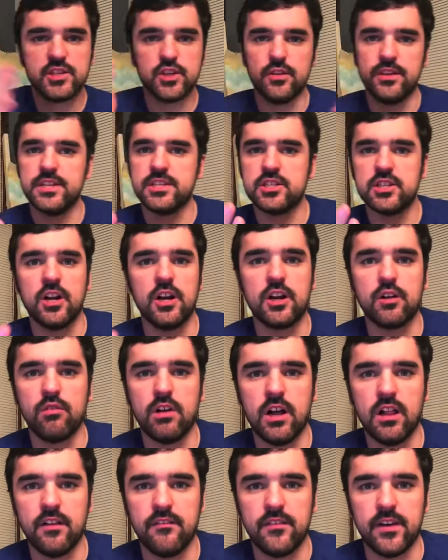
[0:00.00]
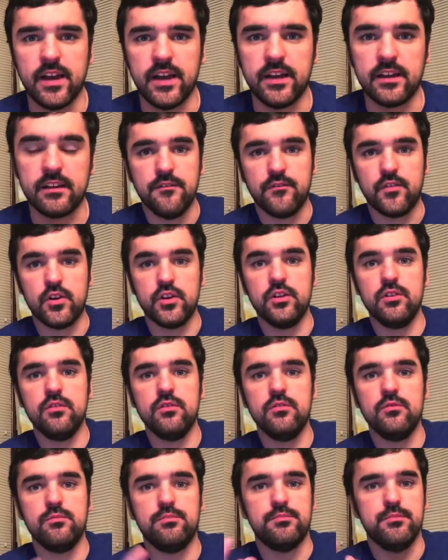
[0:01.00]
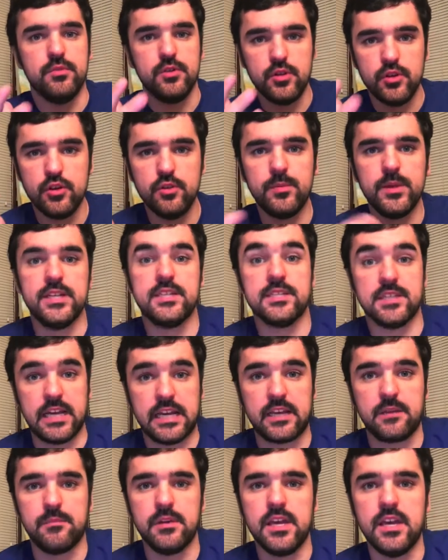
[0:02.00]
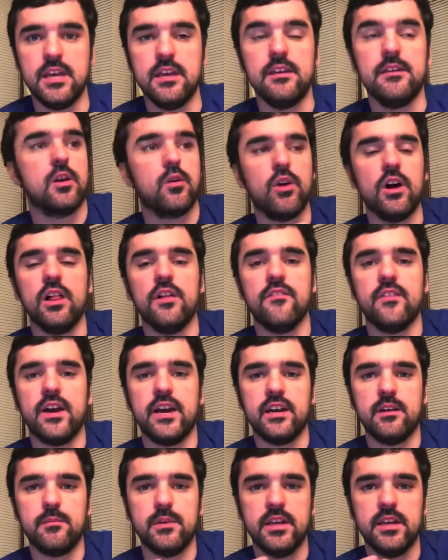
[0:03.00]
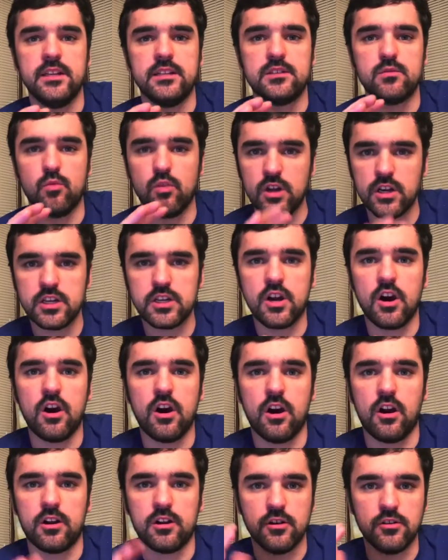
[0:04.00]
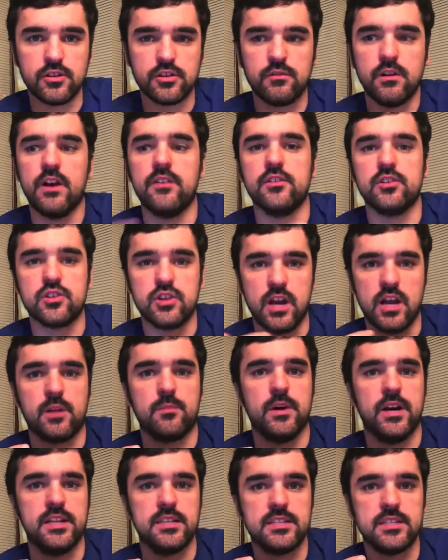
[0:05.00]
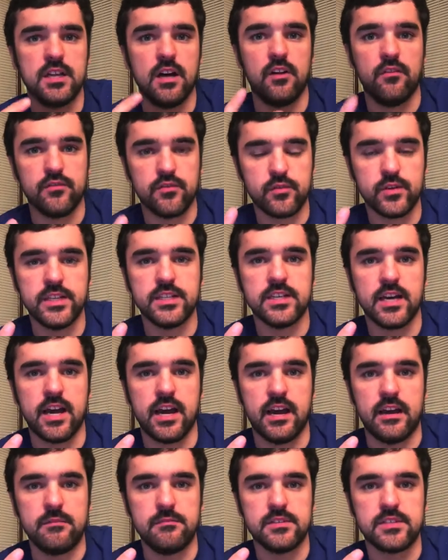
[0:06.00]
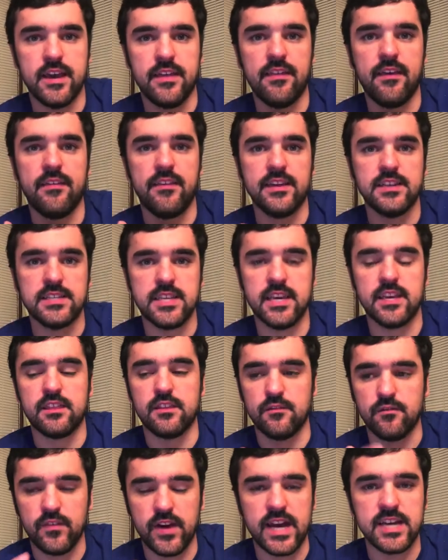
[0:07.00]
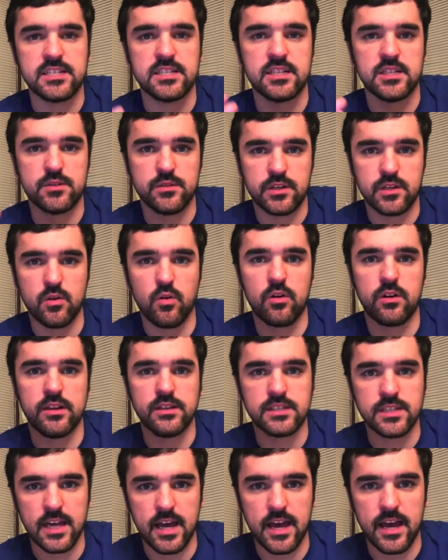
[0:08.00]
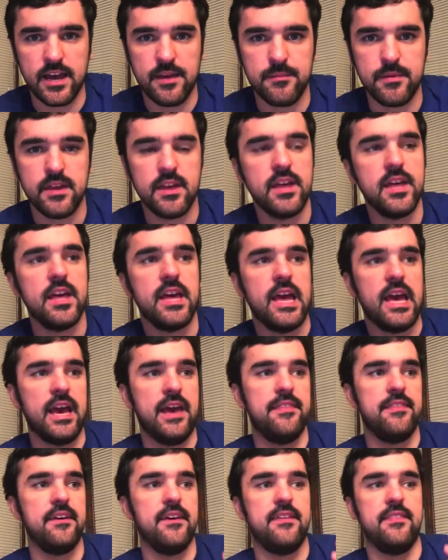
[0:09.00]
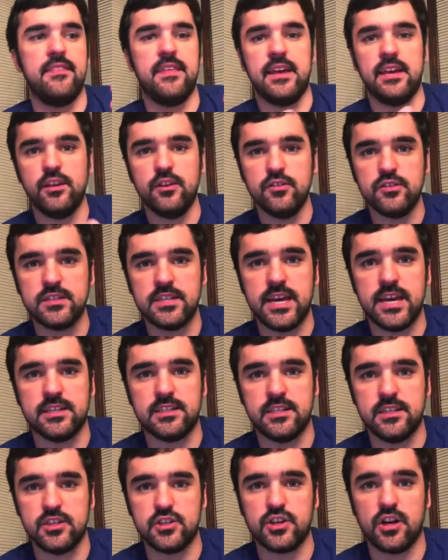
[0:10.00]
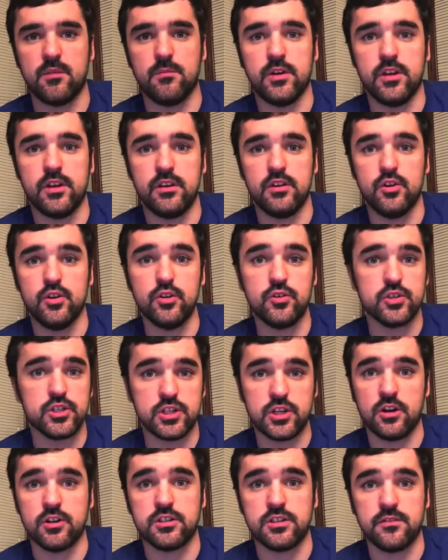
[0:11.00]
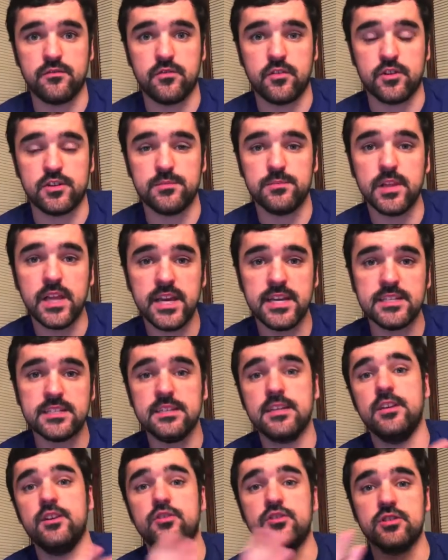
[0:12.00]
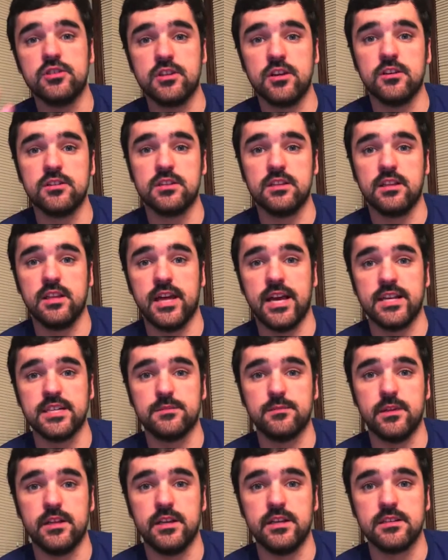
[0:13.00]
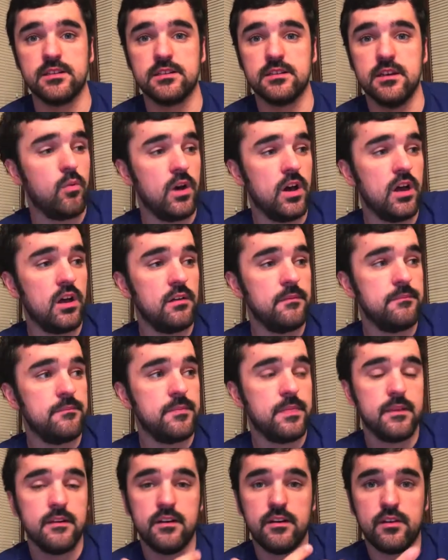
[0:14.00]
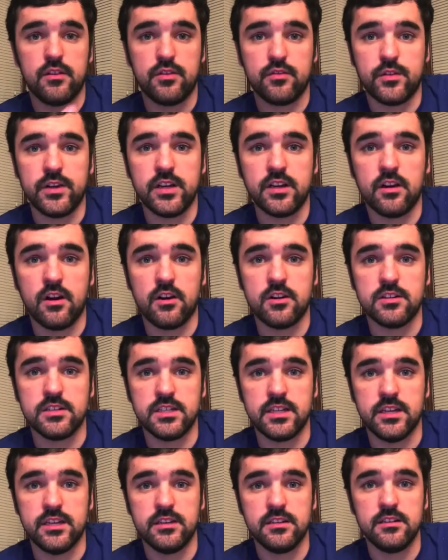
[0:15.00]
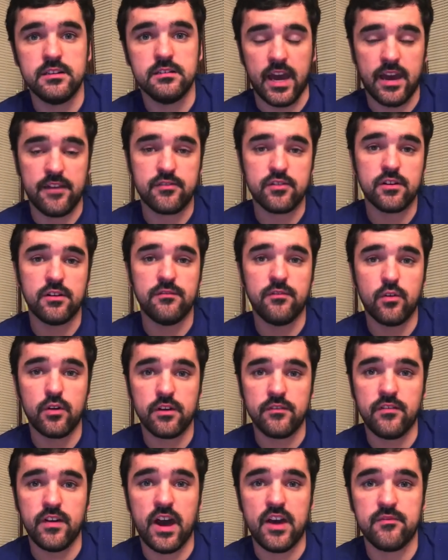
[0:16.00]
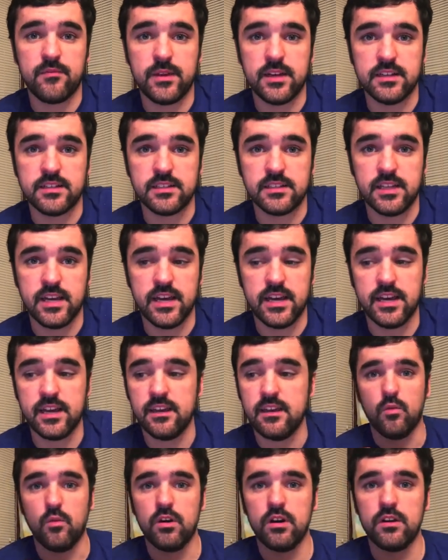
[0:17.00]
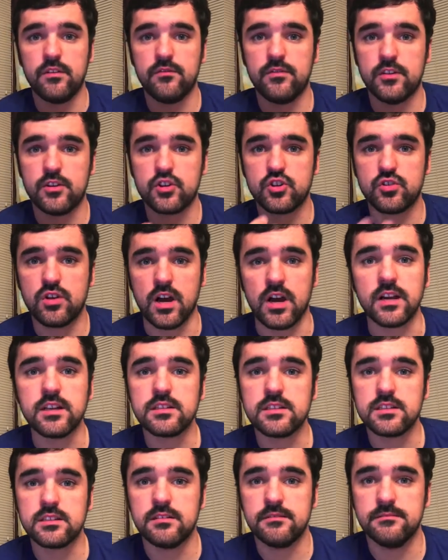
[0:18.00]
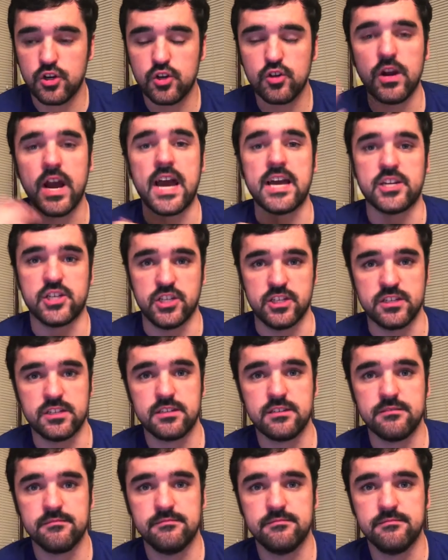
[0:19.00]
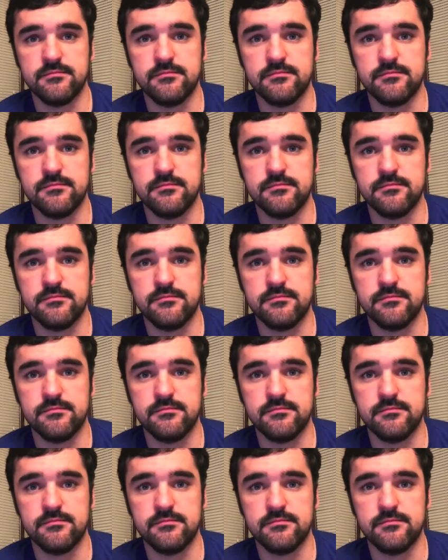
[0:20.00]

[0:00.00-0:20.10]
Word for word: So they start qualifying. For you newbies like me, qualifying means one car goes around the track by itself 3 times, and then they take the fastest recorded time, and then they use that to determine who starts in first place and who starts in last place. Well, 3 cars in, after a 45-minute delay, one of the trucks crashes.